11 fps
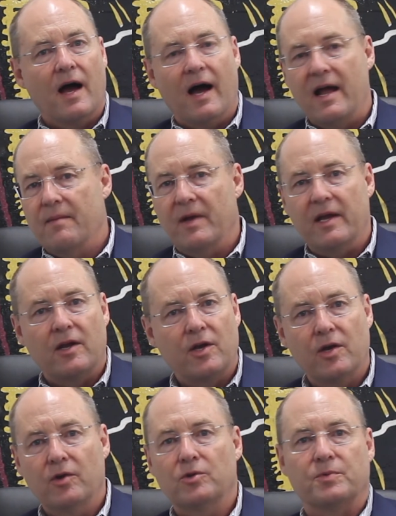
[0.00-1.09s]
I am a
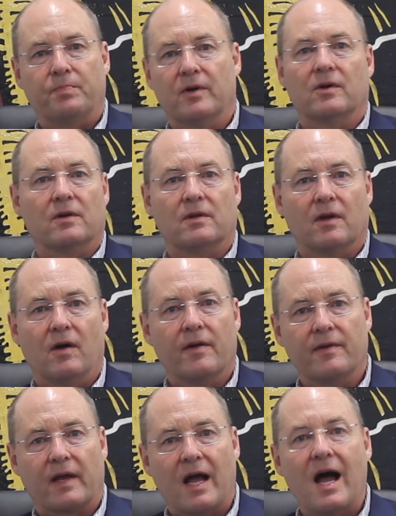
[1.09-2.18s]
huge bull
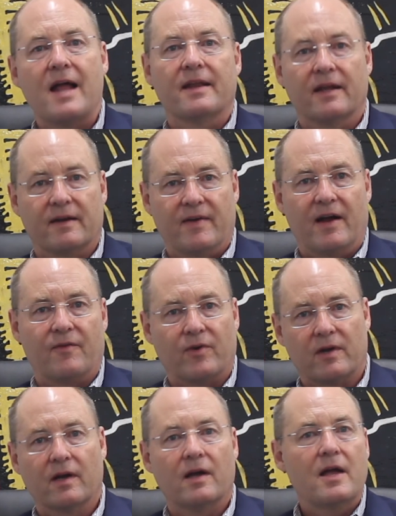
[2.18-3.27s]
on the continent of
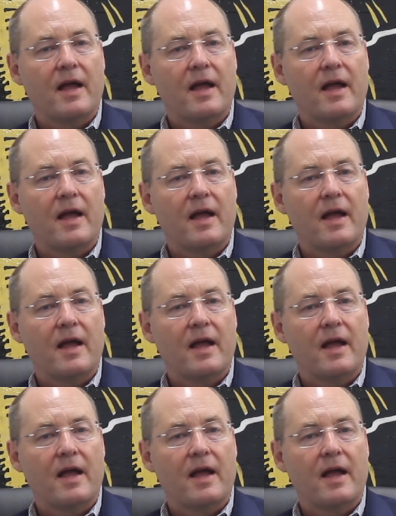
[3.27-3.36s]
Africa,